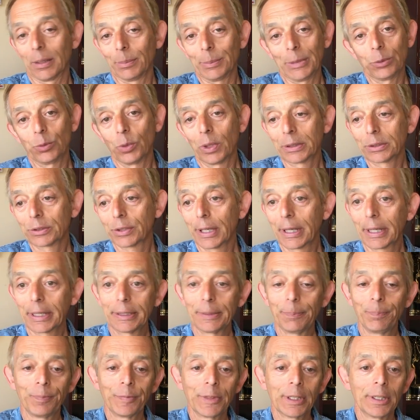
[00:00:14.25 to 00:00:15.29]
I mean, 1
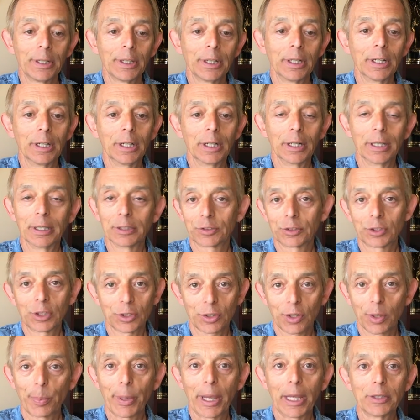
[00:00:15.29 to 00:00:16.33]
credit, it's
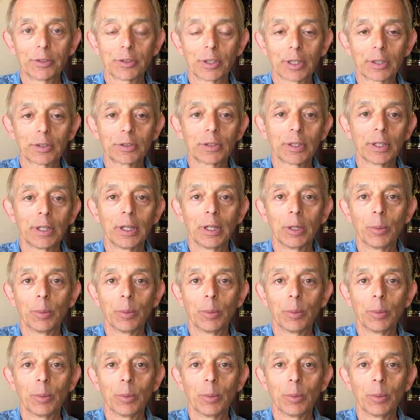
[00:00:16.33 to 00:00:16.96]
just the basics,